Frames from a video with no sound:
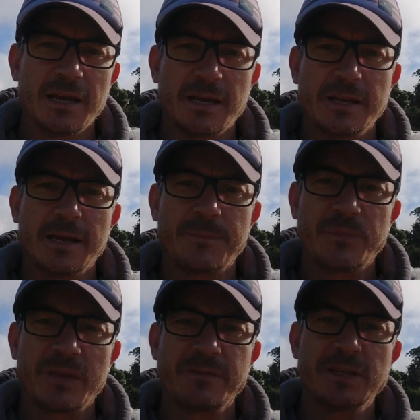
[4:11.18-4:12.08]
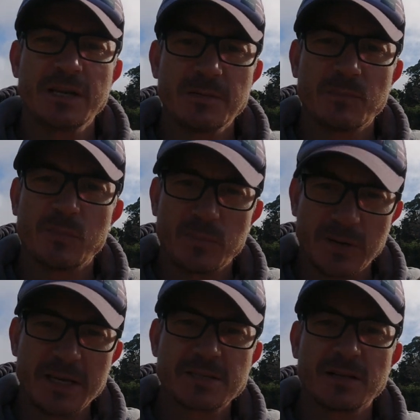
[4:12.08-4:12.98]
and uh, if you did,
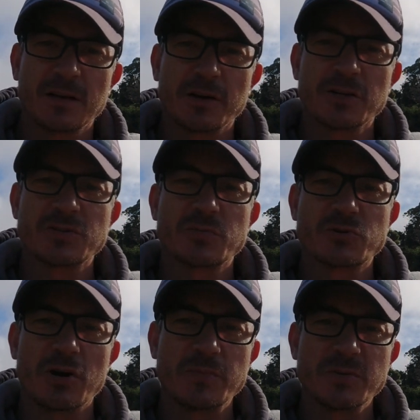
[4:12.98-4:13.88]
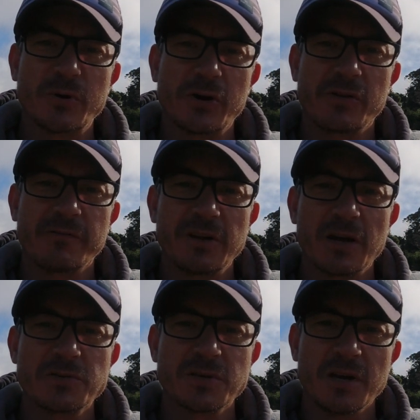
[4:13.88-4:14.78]
please like and subscribe to my other
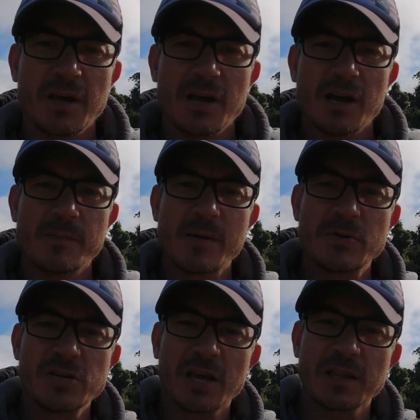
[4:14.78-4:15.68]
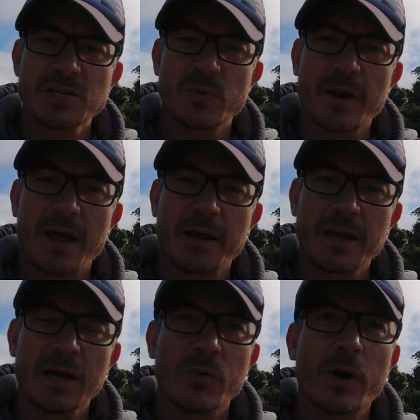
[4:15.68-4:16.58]
videos, and maybe check this one out
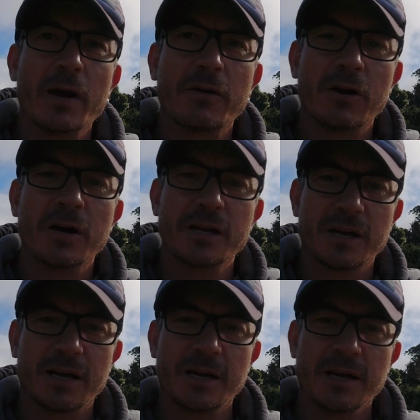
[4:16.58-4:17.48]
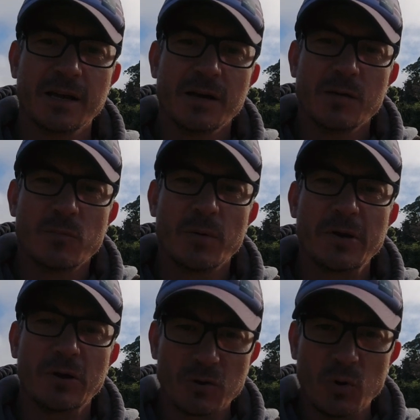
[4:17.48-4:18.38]
here where I uh,
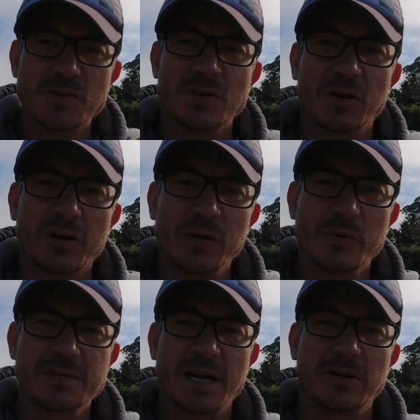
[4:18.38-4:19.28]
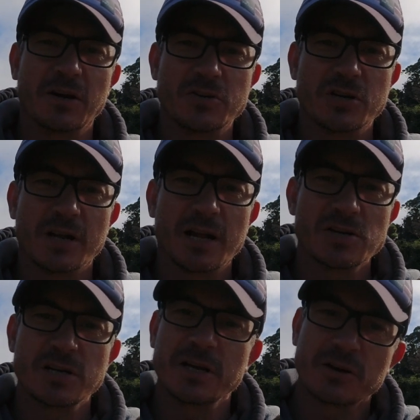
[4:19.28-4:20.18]
probably not quite so lucky with technology and
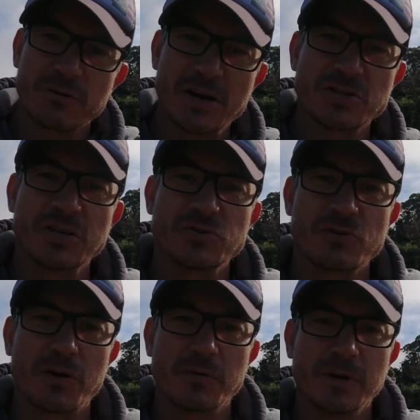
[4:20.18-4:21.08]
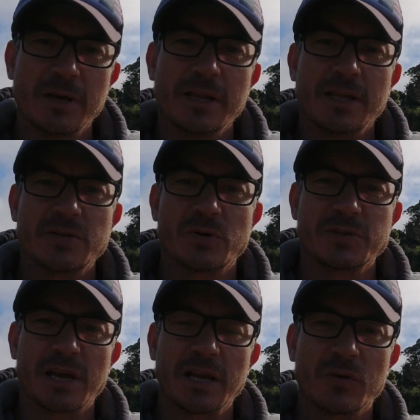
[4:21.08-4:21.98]
actually crashed this drone. This
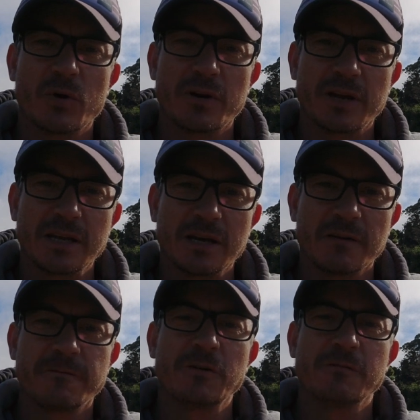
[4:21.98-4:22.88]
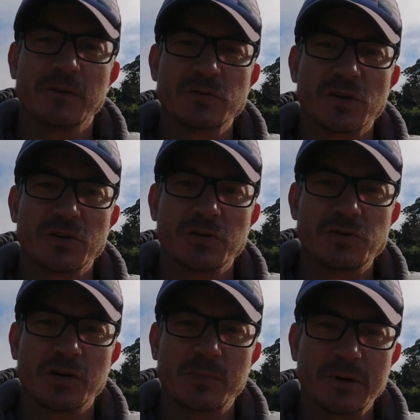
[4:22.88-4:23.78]
one's getting quite a uh, few views on
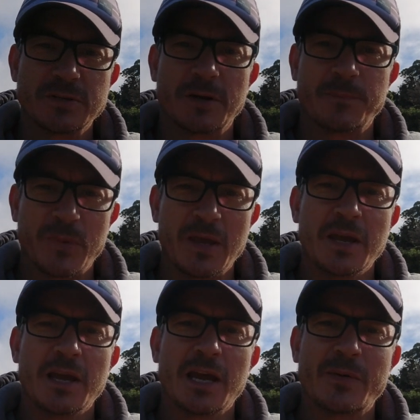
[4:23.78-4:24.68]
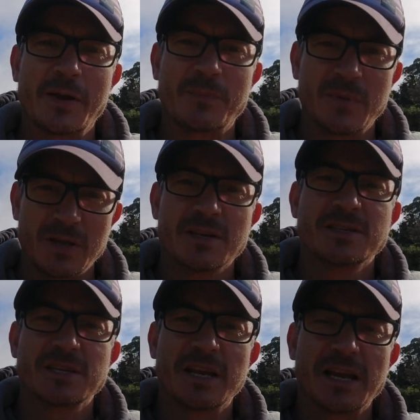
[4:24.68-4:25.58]
YouTube. So anyway,
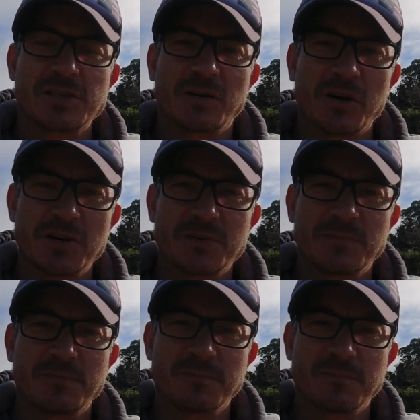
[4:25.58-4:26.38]
see you next time guys.